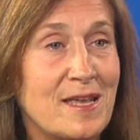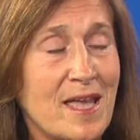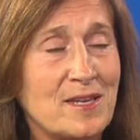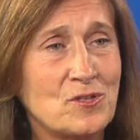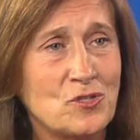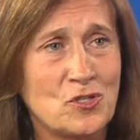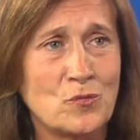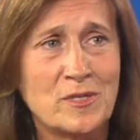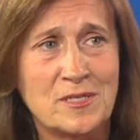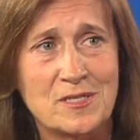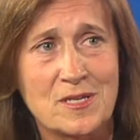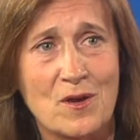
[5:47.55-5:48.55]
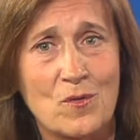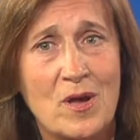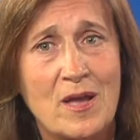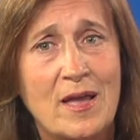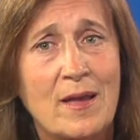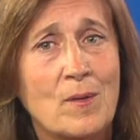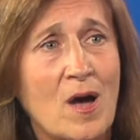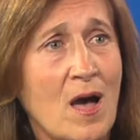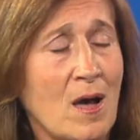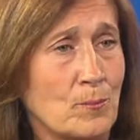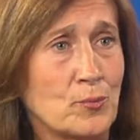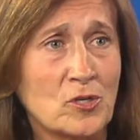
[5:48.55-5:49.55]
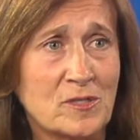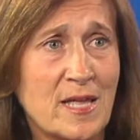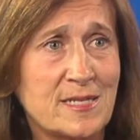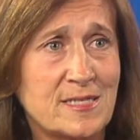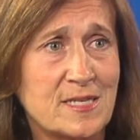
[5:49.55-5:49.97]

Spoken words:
And in doing so, Brookline's